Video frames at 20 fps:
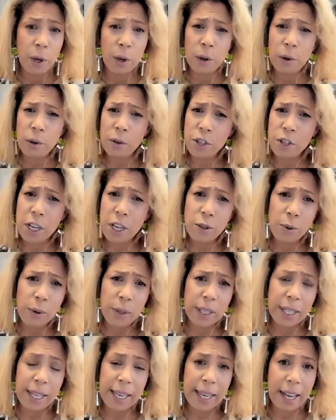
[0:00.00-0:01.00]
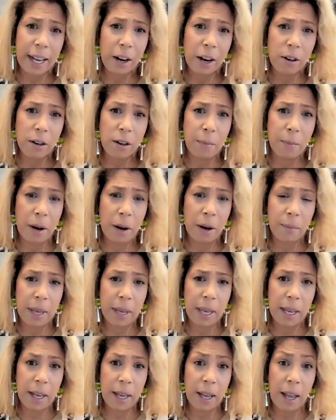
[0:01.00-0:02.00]
who genuinely cared about
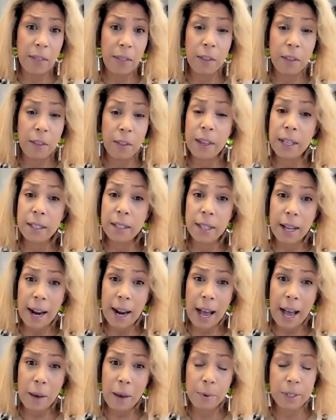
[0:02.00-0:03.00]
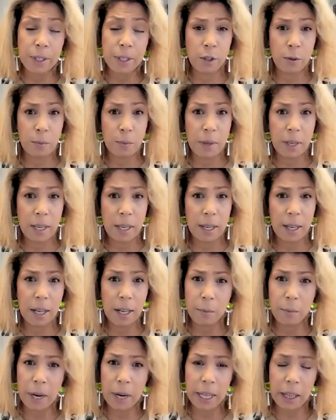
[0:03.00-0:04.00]
me and the things that happened to me
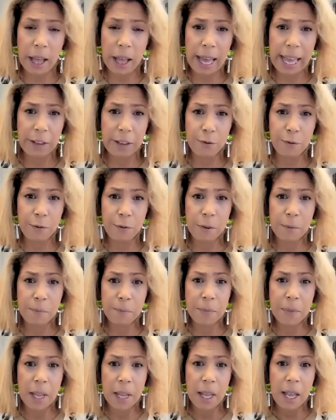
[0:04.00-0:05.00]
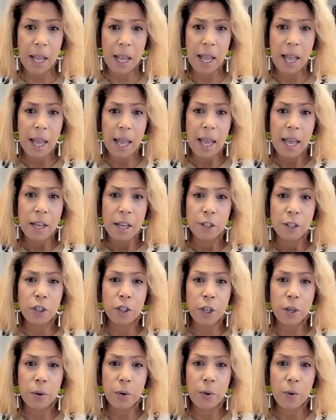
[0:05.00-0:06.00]
in my life.
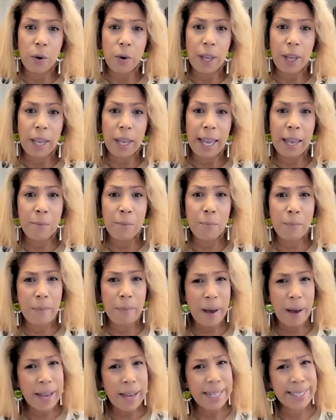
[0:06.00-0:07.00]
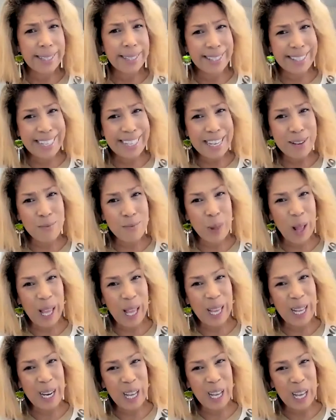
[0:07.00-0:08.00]
So it might seem
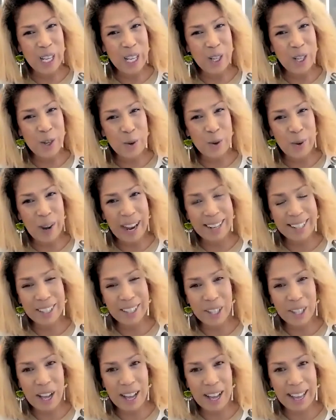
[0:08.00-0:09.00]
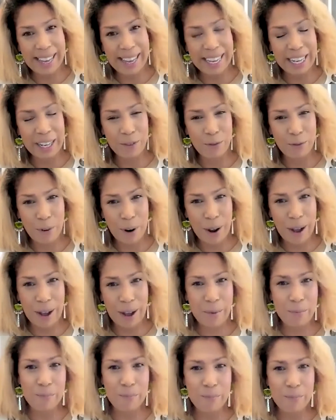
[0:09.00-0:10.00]
like an indirect line
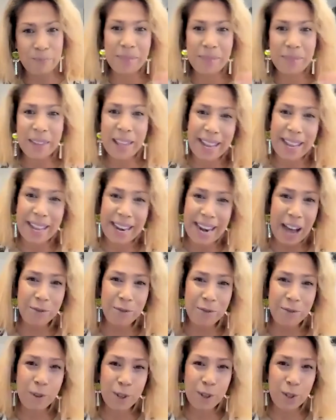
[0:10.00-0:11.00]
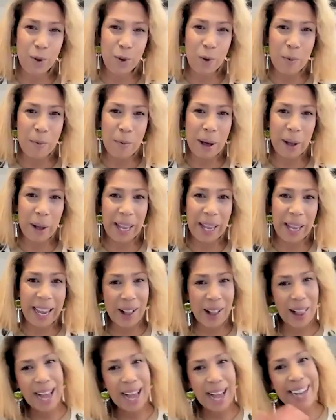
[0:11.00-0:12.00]
from an after school ballet
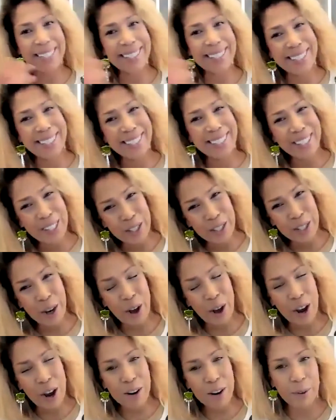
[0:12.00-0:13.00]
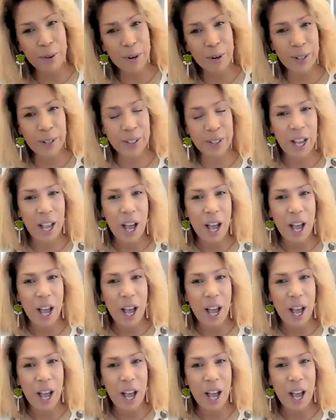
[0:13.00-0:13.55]
class to Harvard,